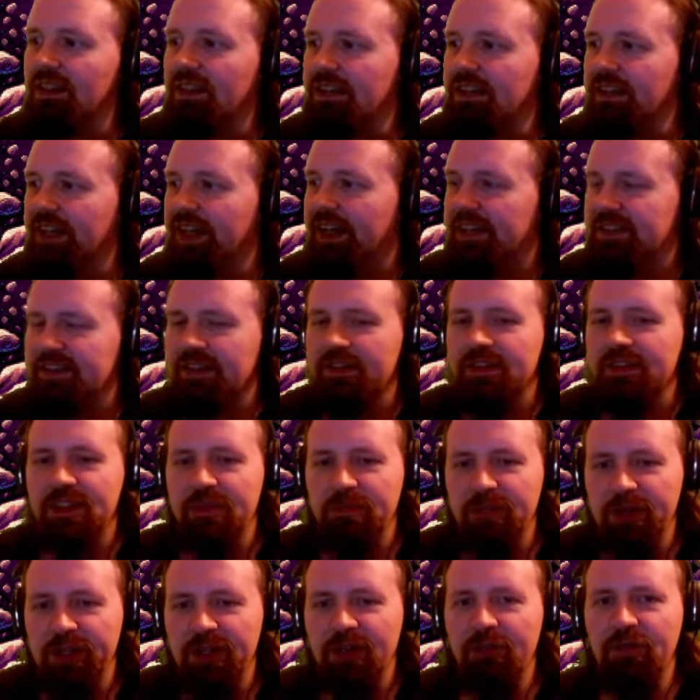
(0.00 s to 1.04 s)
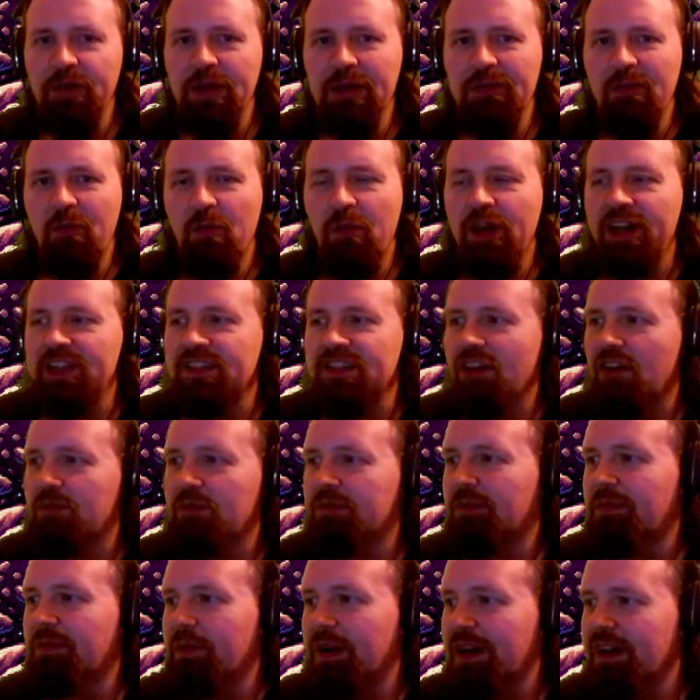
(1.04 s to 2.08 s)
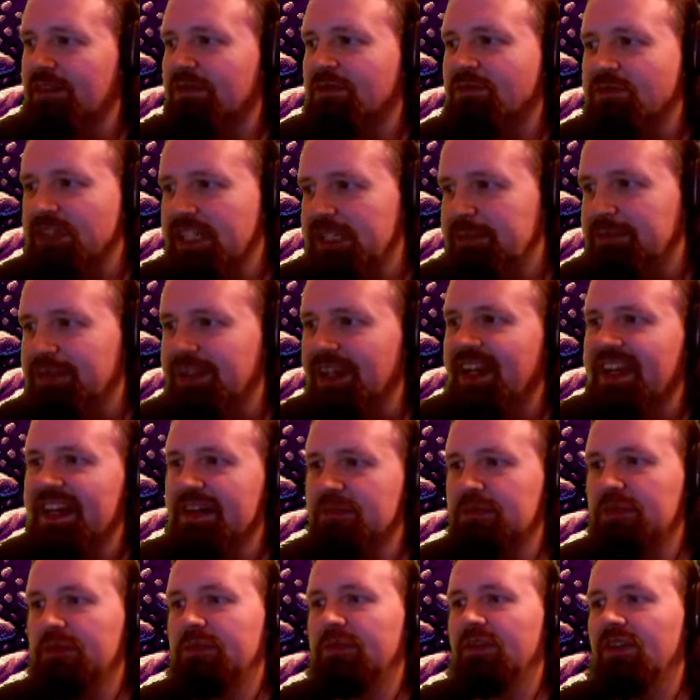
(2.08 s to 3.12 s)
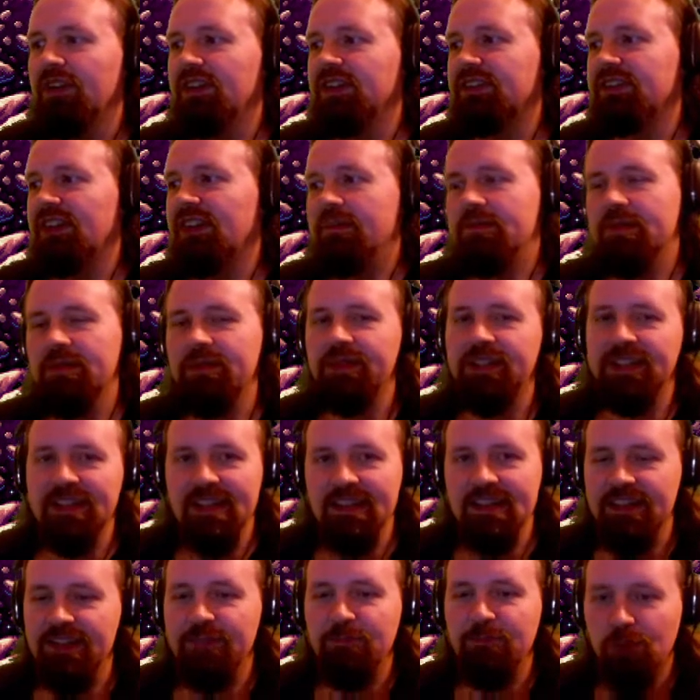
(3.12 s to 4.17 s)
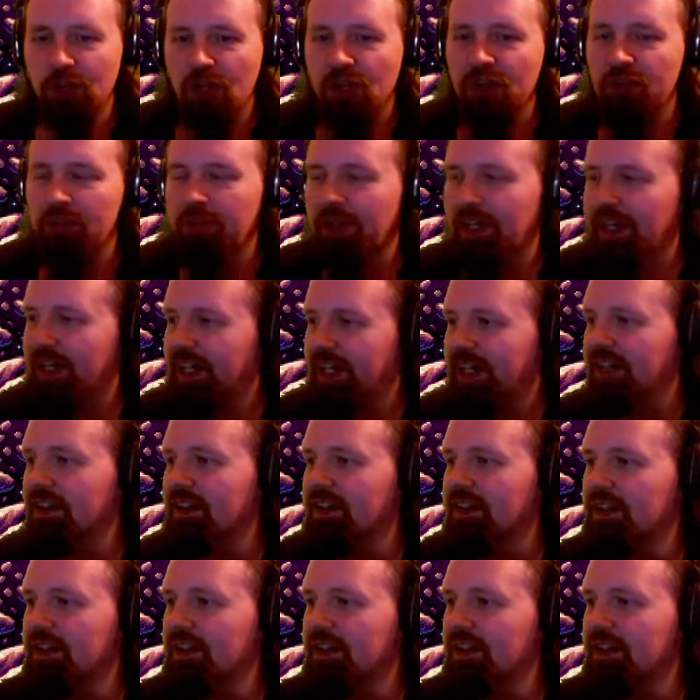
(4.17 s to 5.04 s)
Yeah, so it's a bit of a ways off before we have a really playable prototype, something that's actually worth playing.